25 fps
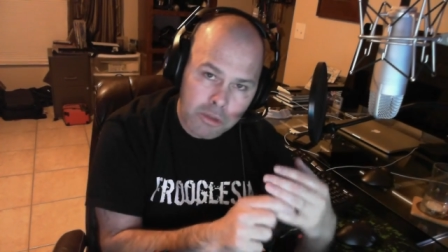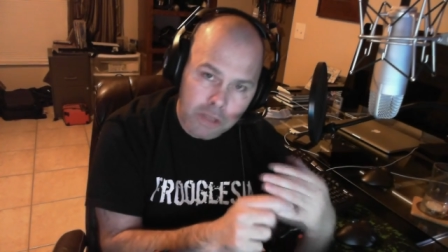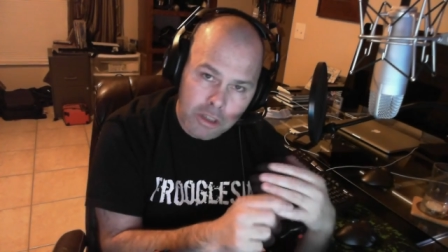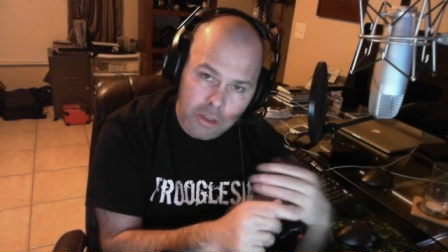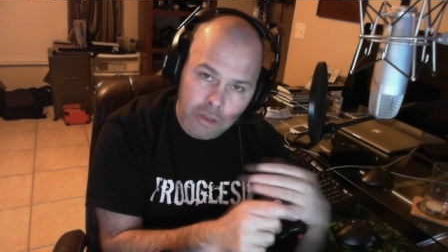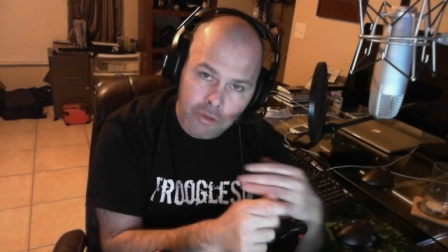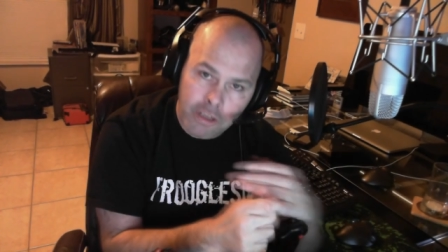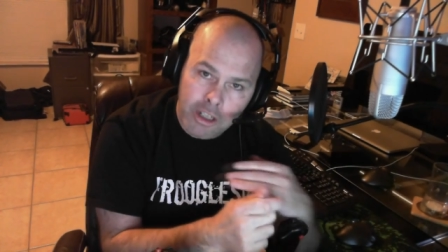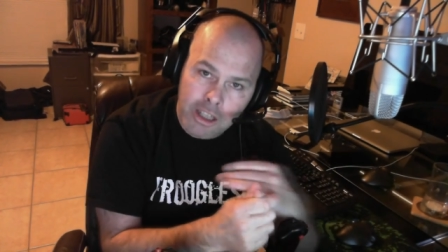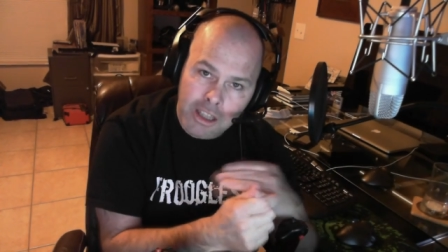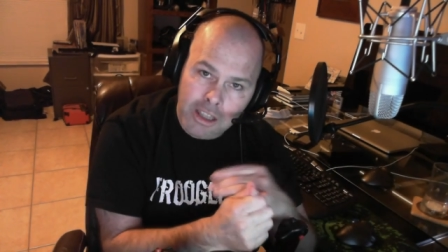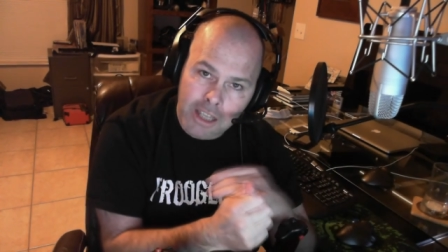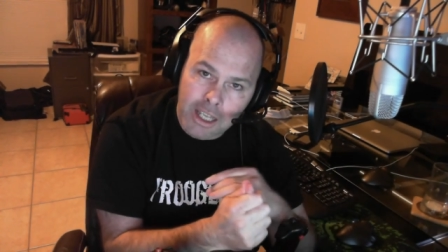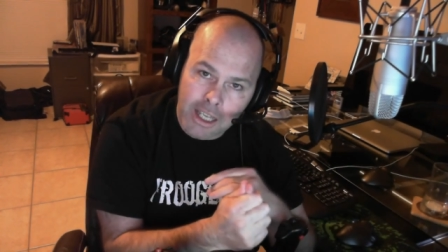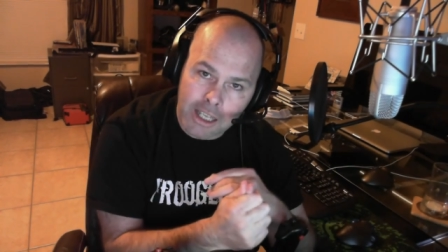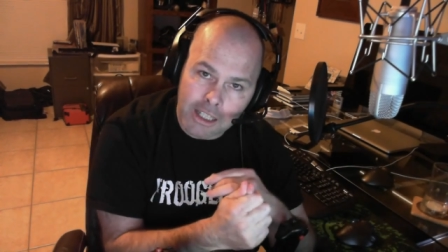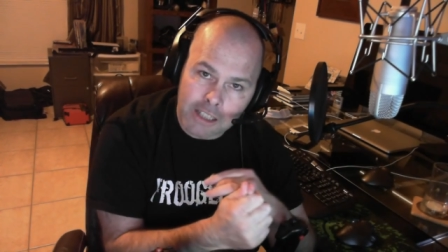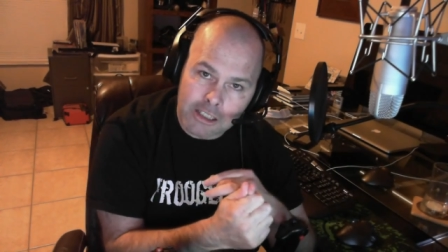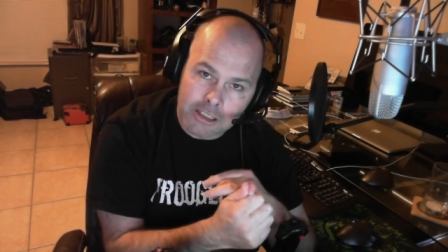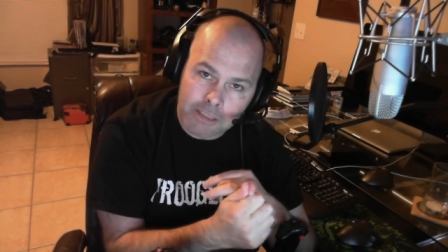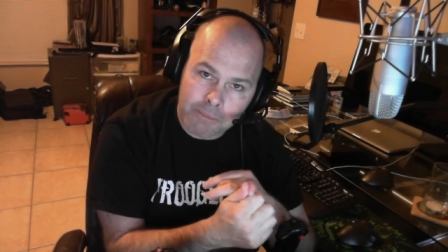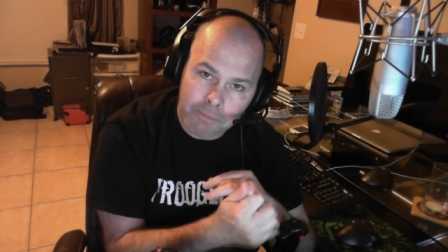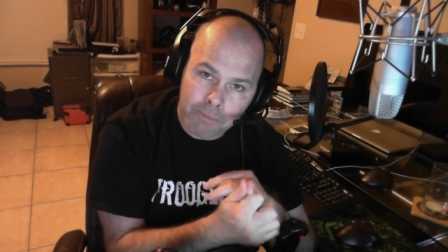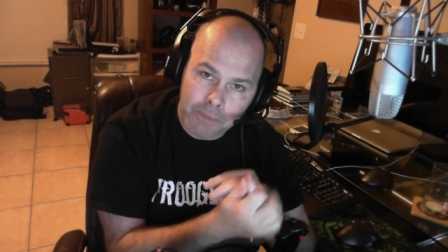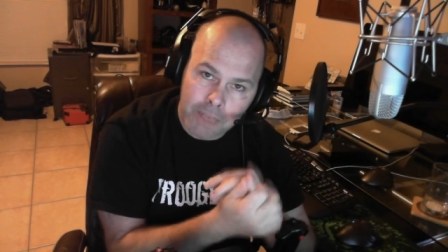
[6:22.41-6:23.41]
was three
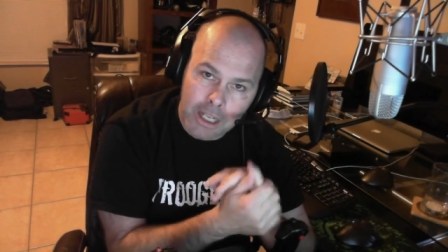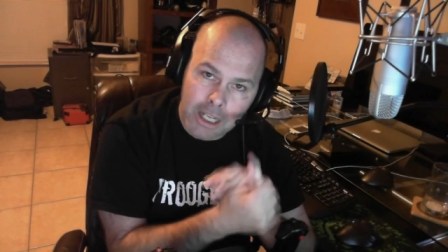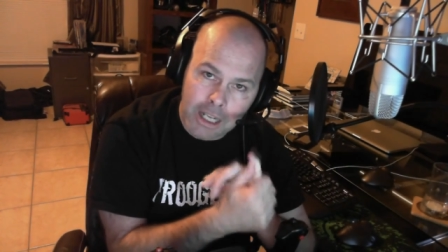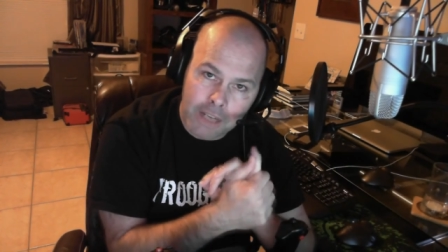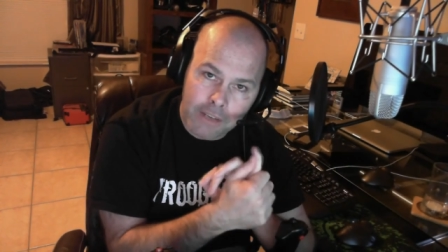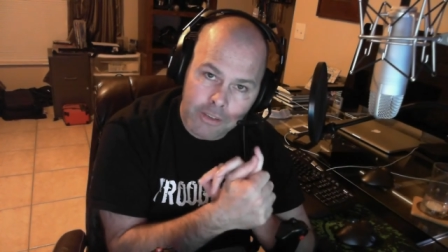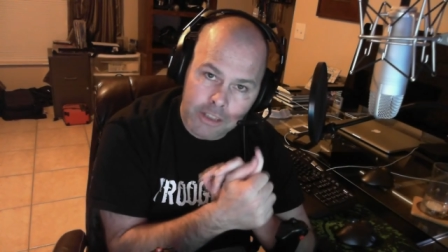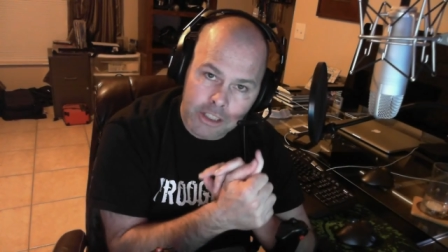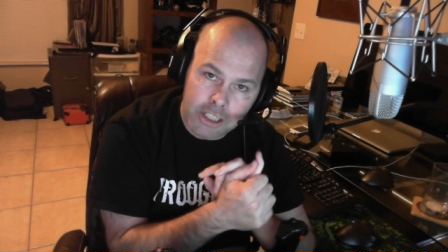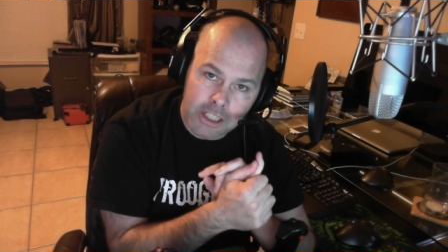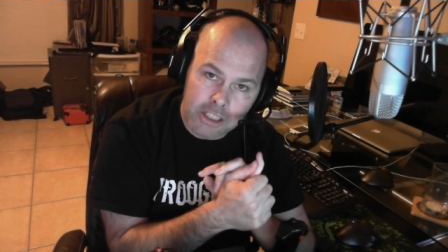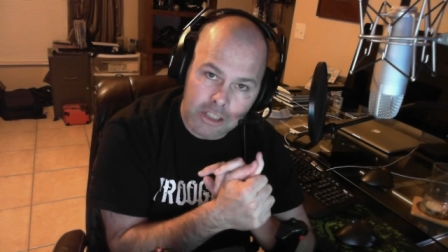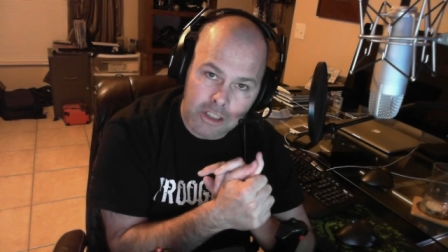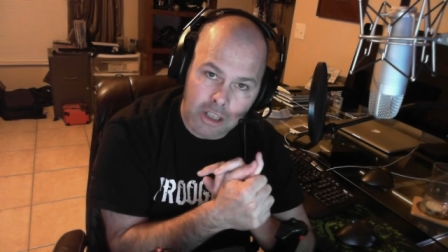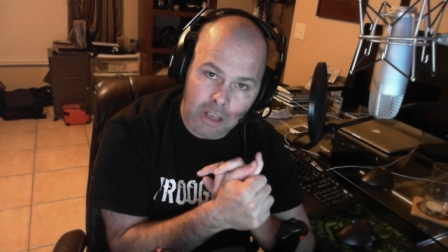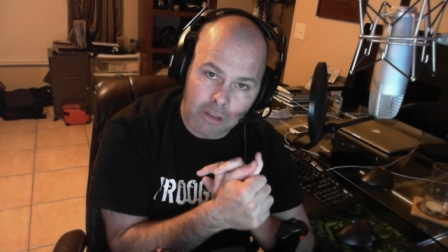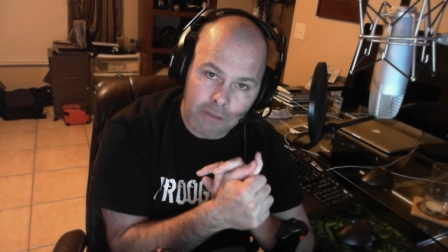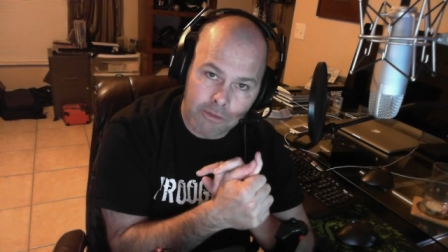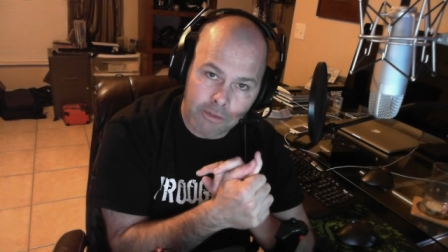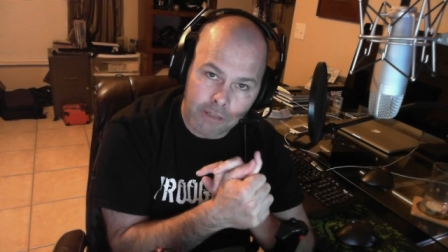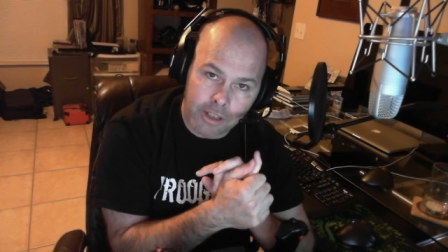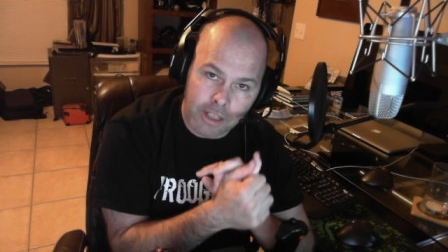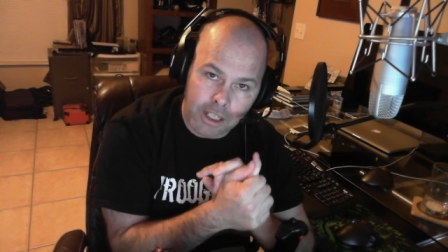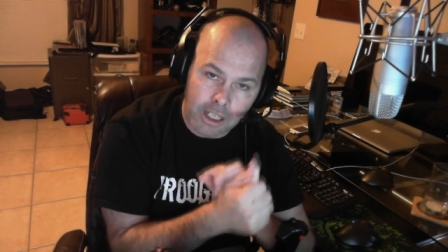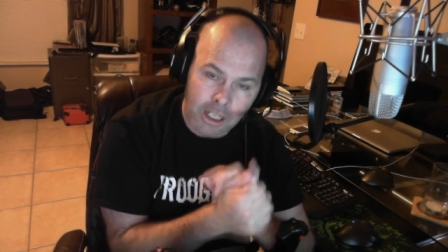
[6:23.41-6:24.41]
things in FSX
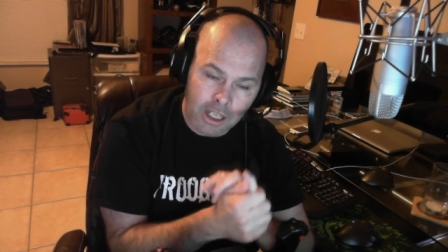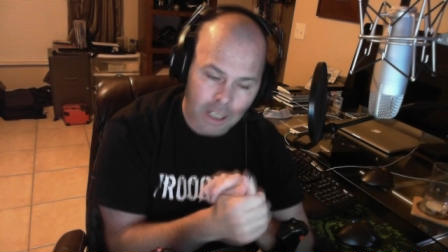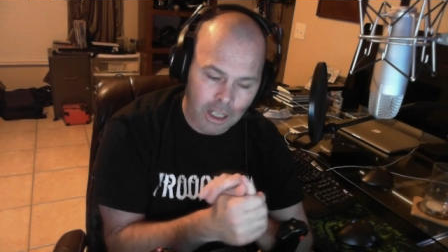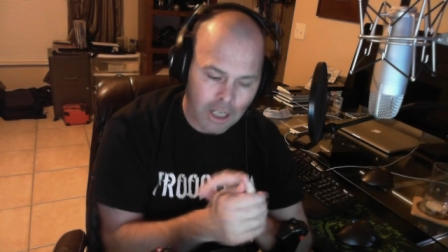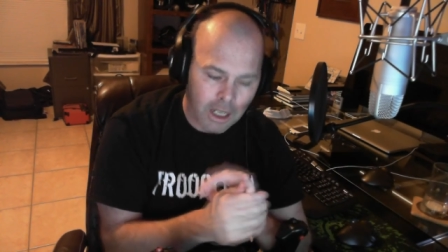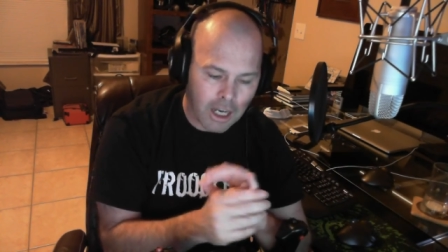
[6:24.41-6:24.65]
config.